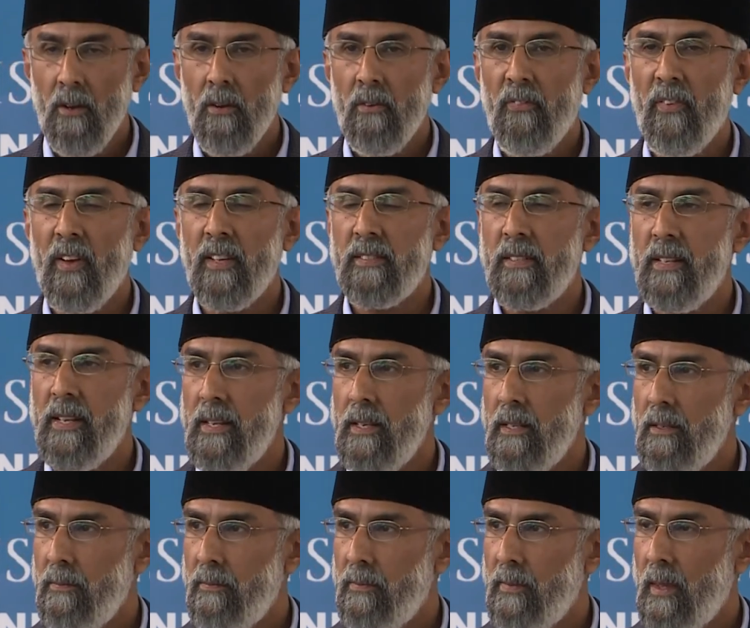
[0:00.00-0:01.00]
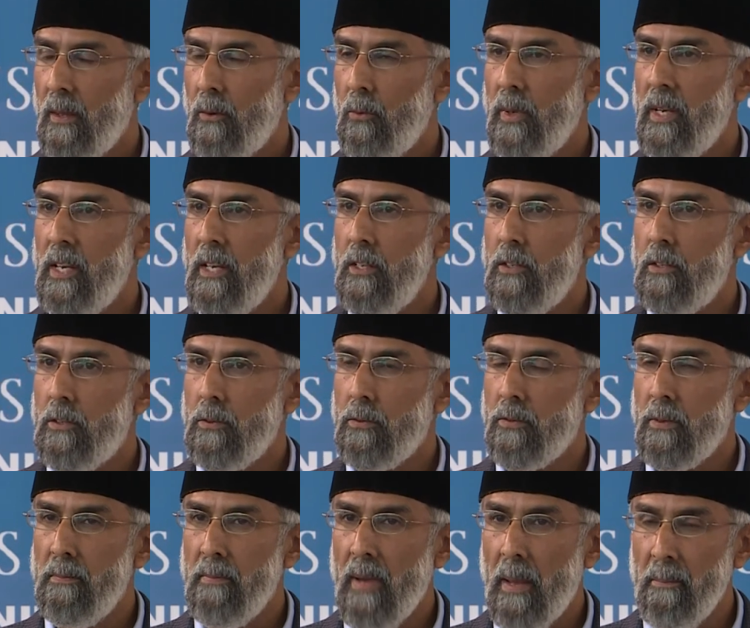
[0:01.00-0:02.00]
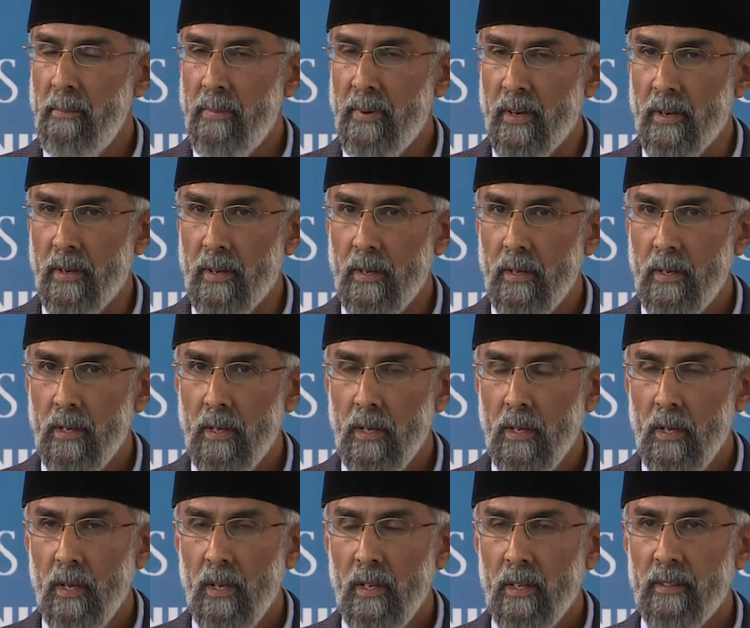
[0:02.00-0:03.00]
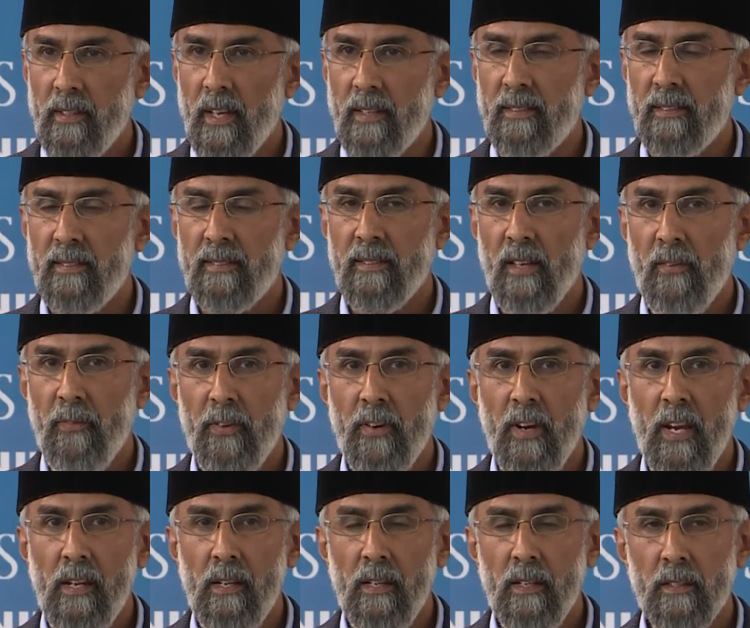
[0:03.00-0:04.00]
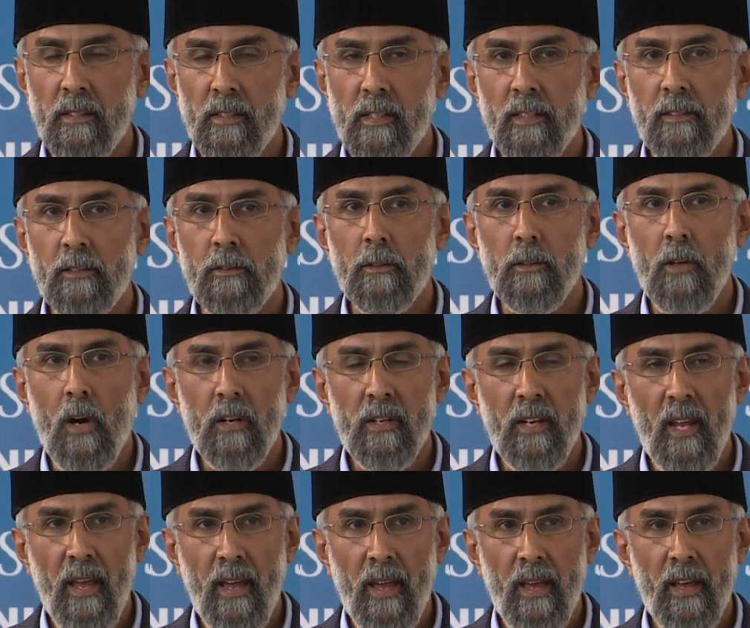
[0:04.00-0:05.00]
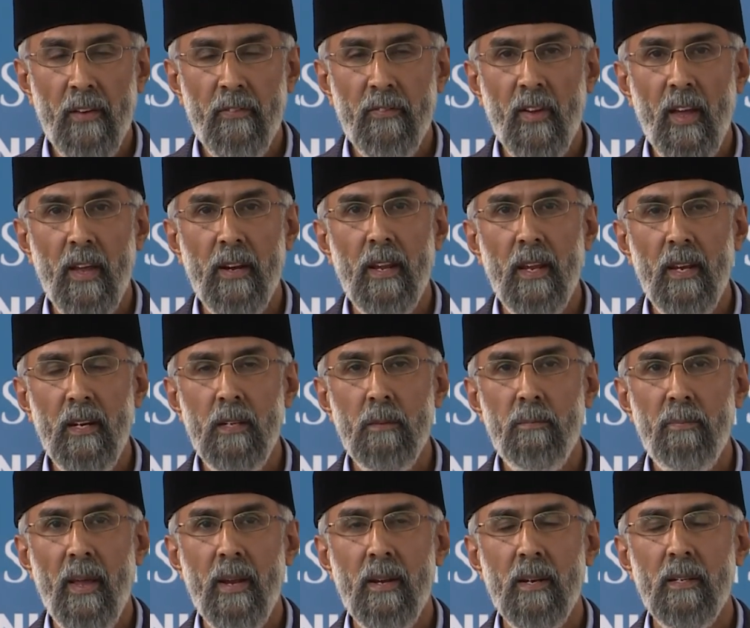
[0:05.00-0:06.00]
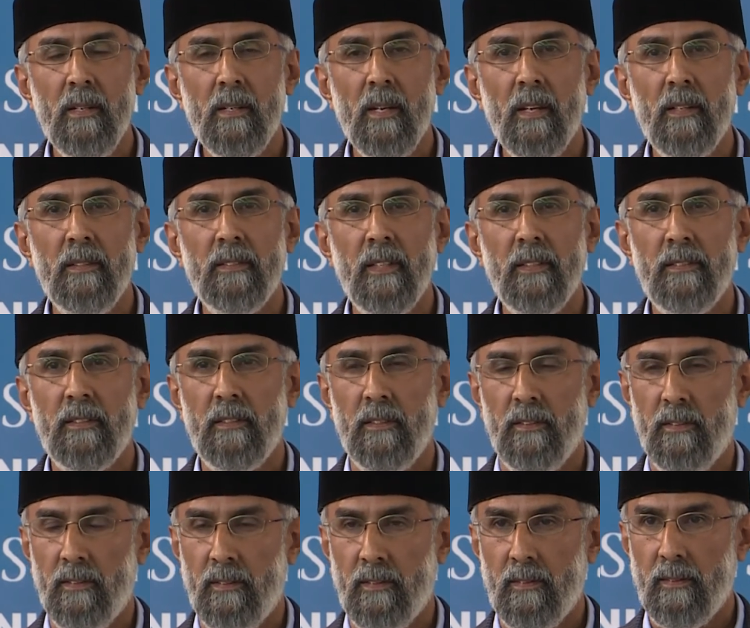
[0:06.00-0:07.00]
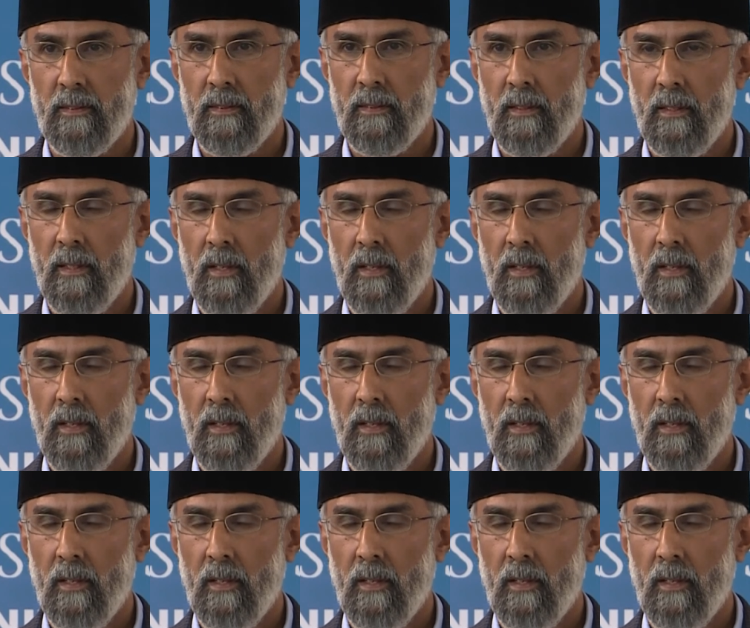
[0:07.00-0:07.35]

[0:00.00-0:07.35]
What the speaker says: Firstly, we need to remember that suffering does not have an independent existence